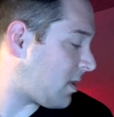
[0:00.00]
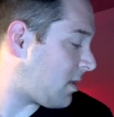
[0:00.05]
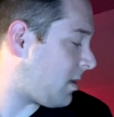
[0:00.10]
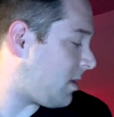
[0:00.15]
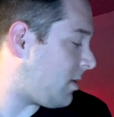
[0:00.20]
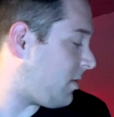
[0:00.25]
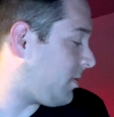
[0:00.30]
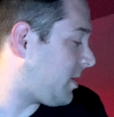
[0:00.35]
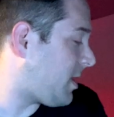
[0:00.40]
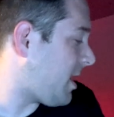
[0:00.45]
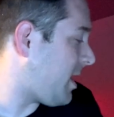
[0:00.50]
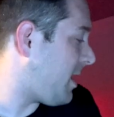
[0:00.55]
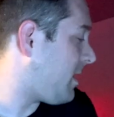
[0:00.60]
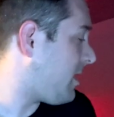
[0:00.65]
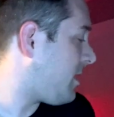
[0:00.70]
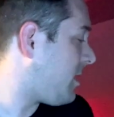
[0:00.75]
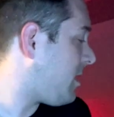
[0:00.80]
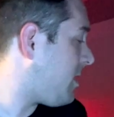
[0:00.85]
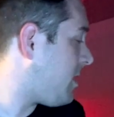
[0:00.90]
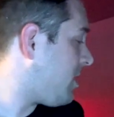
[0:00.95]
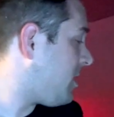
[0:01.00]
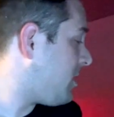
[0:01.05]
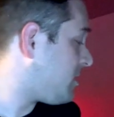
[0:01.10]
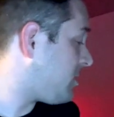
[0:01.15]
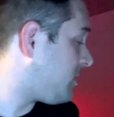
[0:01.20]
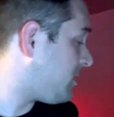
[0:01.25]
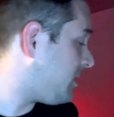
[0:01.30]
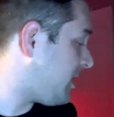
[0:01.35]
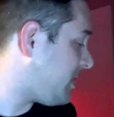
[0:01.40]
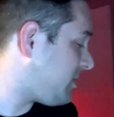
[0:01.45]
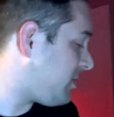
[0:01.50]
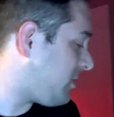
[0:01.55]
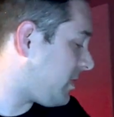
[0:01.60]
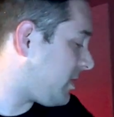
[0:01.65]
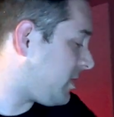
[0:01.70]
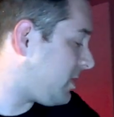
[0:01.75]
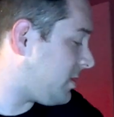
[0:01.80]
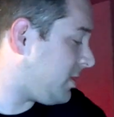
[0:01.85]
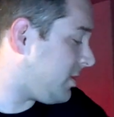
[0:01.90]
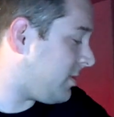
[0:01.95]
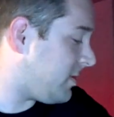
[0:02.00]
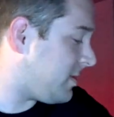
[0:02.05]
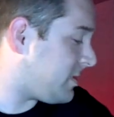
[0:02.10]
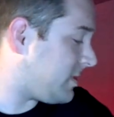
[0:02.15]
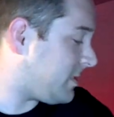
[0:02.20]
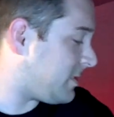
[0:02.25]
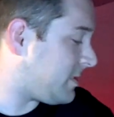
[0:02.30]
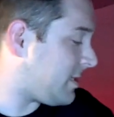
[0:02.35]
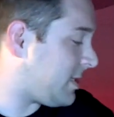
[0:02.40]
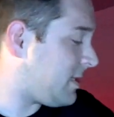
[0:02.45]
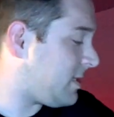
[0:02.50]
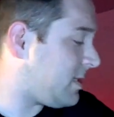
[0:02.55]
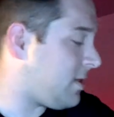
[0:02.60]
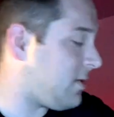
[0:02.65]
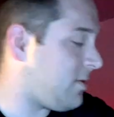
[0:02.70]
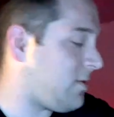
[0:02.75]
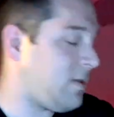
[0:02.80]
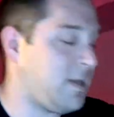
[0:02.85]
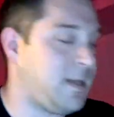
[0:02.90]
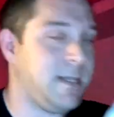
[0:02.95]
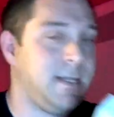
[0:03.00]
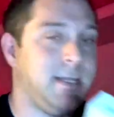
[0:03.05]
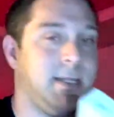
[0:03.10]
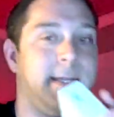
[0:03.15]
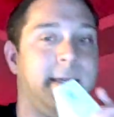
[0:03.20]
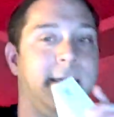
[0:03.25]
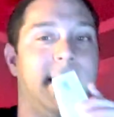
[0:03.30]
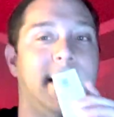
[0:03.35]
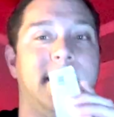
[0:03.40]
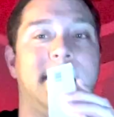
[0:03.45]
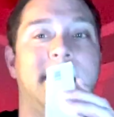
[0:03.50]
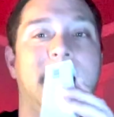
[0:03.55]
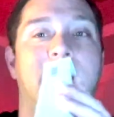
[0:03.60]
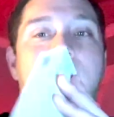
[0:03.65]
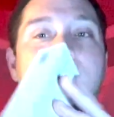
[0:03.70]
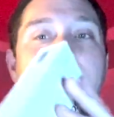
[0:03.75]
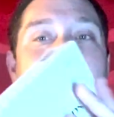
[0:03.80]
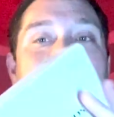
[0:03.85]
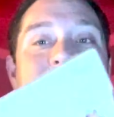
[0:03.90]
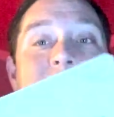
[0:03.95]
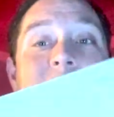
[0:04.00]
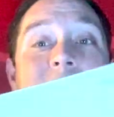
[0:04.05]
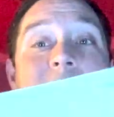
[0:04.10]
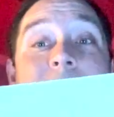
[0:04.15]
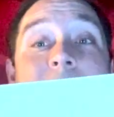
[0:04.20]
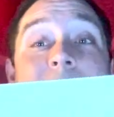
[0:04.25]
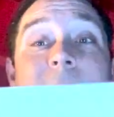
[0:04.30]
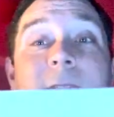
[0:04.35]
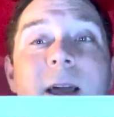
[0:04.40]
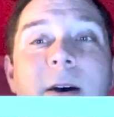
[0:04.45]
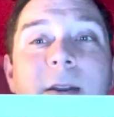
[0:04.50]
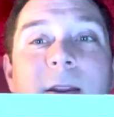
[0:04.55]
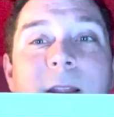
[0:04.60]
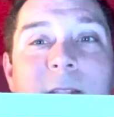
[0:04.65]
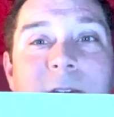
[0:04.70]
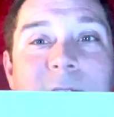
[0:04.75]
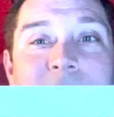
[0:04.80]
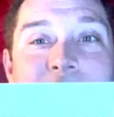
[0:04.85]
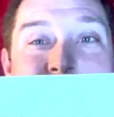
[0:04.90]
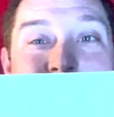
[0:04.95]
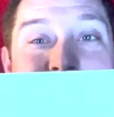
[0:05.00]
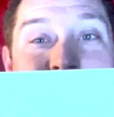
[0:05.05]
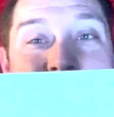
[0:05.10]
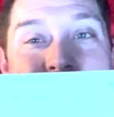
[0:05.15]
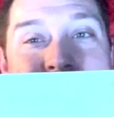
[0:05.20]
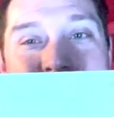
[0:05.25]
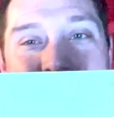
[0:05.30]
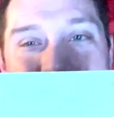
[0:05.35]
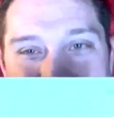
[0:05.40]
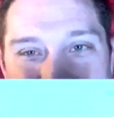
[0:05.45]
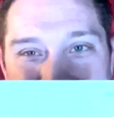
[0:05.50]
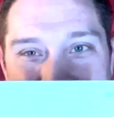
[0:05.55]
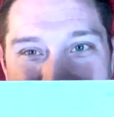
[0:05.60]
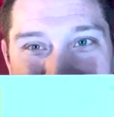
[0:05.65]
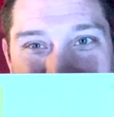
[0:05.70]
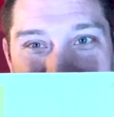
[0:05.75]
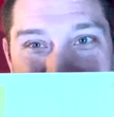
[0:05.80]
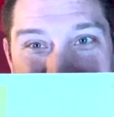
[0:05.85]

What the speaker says: Okay, so the next one we're going to do is Nintendo DSi. Now, another green. I know.